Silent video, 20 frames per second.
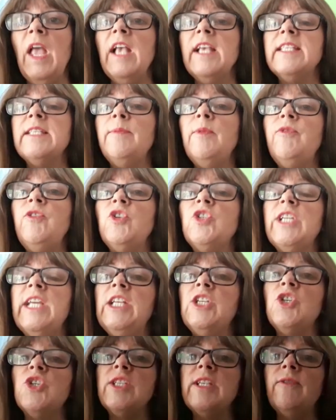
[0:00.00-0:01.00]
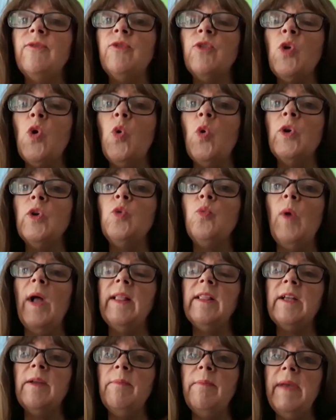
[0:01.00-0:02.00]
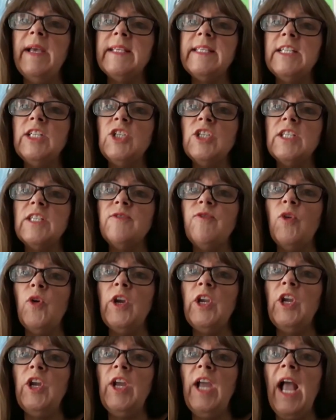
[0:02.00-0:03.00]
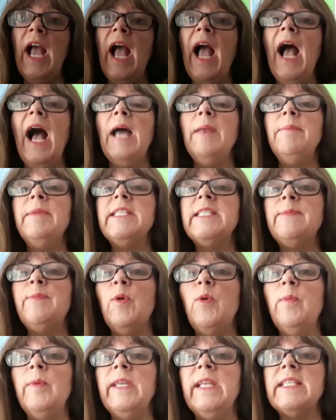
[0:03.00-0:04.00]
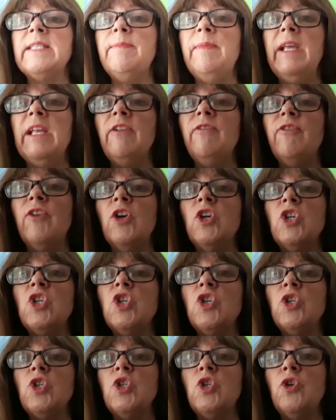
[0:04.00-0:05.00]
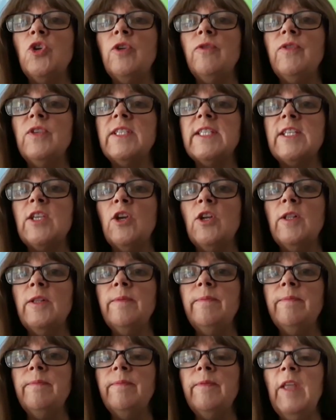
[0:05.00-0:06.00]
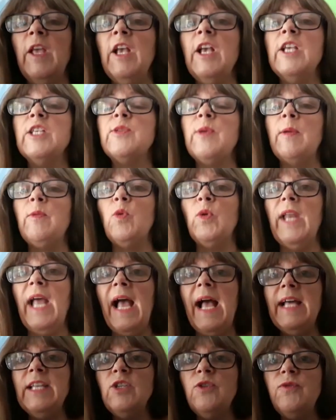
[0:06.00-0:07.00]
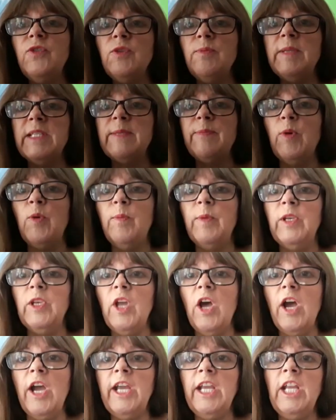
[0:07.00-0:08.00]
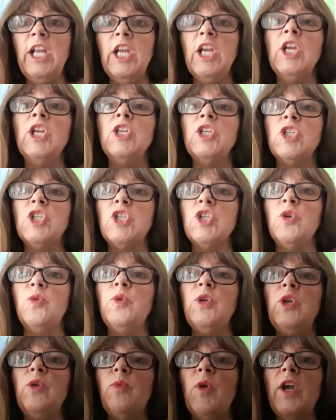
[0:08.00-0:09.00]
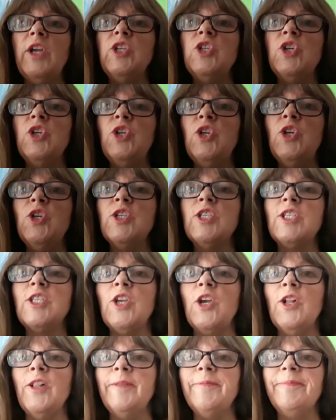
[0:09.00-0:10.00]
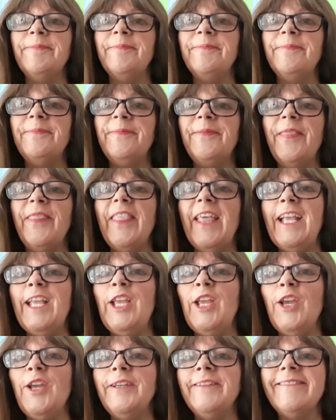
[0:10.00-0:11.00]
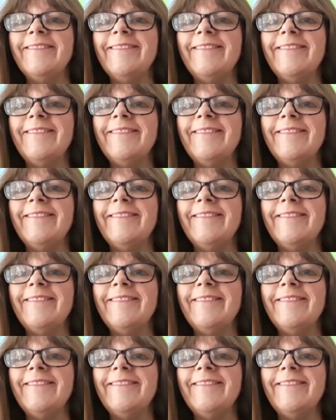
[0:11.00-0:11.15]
Some of your teachers have recorded welcome messages for you, and Miss Bowman has made a virtual tour of the school. So I'm going to hand over to Miss Bowman now to show you around your new school. Thank you.